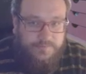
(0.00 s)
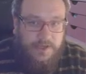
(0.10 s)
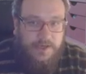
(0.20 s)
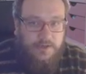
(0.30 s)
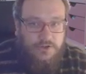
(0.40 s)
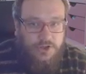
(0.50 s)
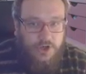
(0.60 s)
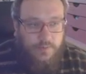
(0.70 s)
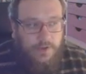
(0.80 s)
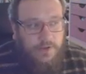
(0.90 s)
and it'll
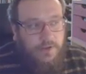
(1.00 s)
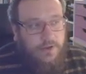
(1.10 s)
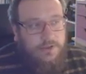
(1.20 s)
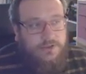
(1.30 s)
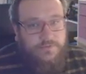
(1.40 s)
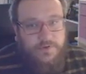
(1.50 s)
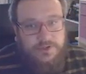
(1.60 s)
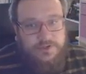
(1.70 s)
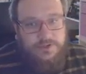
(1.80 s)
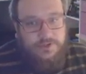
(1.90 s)
show me the
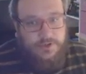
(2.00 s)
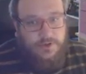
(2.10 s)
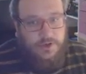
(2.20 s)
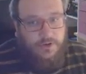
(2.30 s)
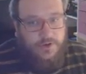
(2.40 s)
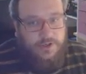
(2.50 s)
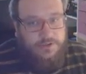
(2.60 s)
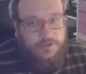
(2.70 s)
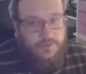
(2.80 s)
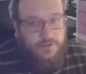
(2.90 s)
devices that are on
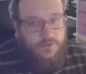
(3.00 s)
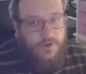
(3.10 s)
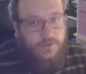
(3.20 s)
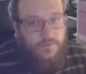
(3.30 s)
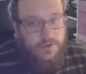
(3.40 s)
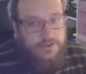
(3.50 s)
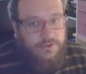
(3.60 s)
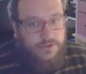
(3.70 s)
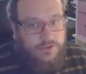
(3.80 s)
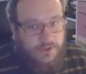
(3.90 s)
it. There are 3 devices
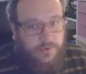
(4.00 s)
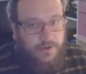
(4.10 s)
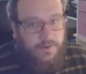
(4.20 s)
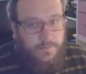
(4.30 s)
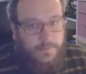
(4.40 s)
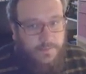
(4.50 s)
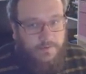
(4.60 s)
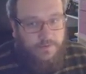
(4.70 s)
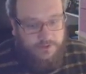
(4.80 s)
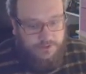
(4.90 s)
on this network. In
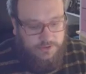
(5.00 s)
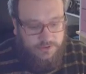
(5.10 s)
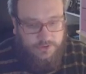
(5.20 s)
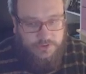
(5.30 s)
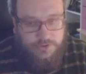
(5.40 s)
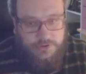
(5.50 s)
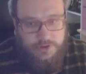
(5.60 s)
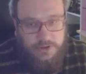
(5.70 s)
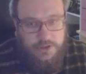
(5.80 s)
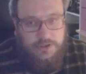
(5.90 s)
fact, I should,
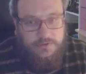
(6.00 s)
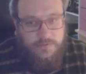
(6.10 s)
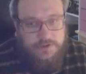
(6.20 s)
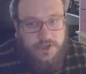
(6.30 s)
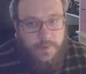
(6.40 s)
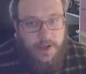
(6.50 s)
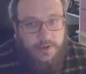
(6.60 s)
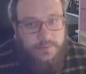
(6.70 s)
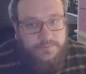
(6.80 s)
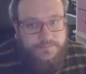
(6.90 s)
if I type
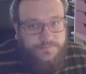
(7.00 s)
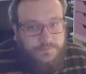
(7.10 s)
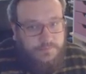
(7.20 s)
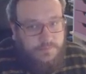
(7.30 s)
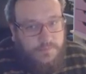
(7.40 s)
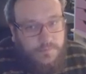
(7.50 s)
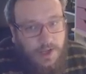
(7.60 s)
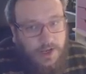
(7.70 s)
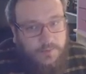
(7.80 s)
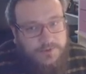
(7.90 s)
help,
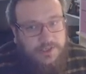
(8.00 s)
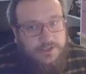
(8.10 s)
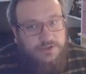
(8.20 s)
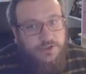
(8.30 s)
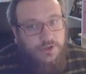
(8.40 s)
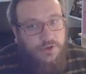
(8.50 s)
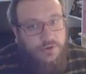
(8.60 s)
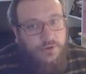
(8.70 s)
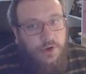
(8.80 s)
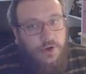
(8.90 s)
help tells
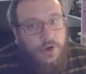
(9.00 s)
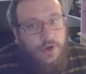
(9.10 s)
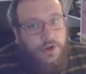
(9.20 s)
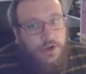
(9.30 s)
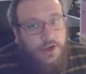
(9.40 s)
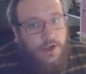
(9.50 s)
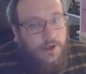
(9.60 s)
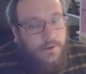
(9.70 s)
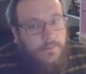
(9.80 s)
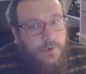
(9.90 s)
you
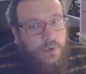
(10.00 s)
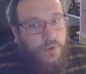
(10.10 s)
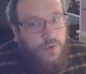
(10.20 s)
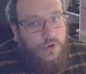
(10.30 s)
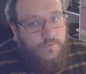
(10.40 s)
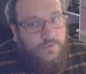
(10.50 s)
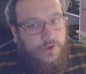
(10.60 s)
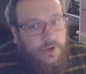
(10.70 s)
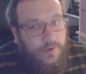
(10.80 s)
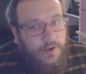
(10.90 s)
all of the
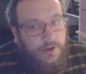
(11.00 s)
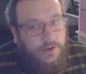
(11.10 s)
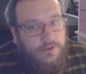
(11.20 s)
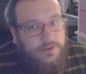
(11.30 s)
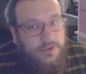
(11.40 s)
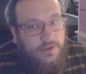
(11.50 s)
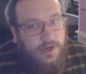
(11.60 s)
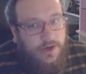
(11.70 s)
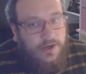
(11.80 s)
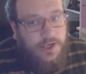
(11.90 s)
commands that
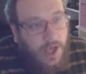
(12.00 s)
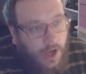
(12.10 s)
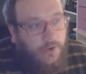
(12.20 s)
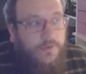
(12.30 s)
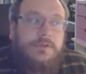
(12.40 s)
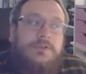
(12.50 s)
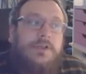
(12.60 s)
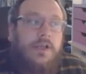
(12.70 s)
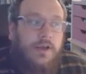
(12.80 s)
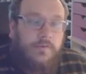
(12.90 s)
are
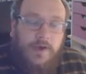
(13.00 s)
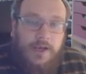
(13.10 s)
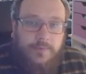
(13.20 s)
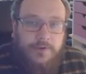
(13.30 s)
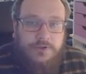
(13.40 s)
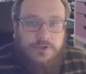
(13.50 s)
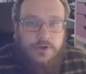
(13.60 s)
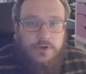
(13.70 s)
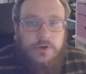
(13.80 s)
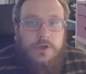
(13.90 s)
currently available to
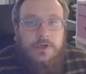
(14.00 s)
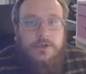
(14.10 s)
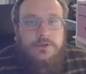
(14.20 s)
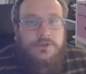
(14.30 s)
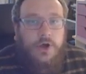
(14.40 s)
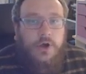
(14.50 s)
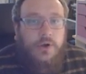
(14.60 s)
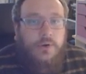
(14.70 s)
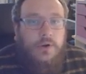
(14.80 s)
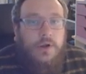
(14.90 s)
you. So